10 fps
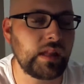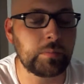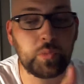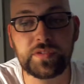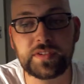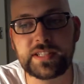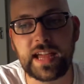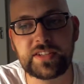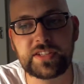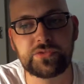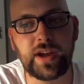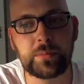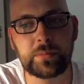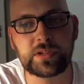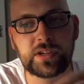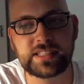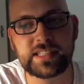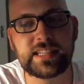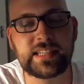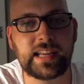move into heavy terrain would cost
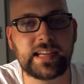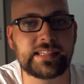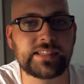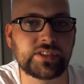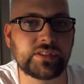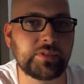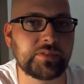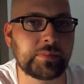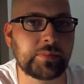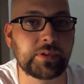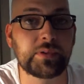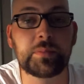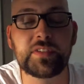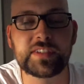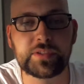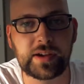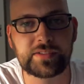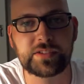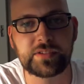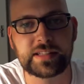an additional movement point, or move into
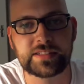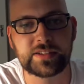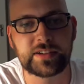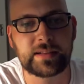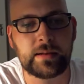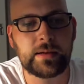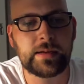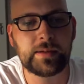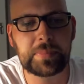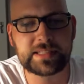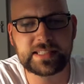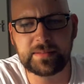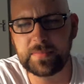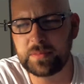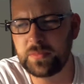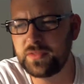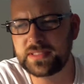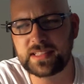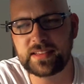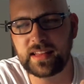rough terrain, sorry. But the
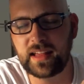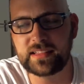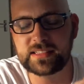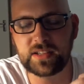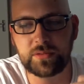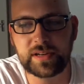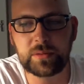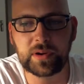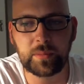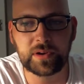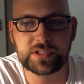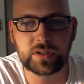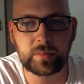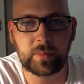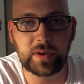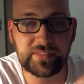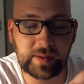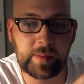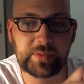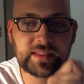movement, and it's not really what I want to talk about. What I've
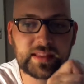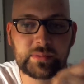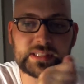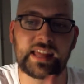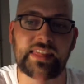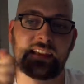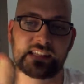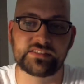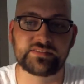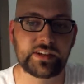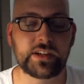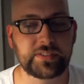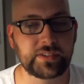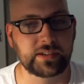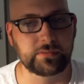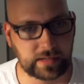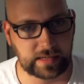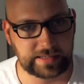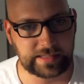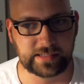come up with, which I think is very, very
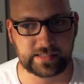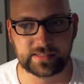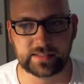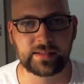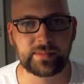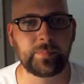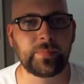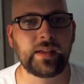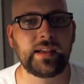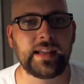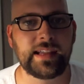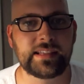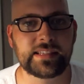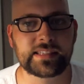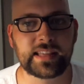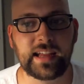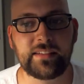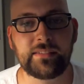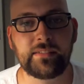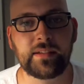clean, and is
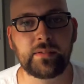a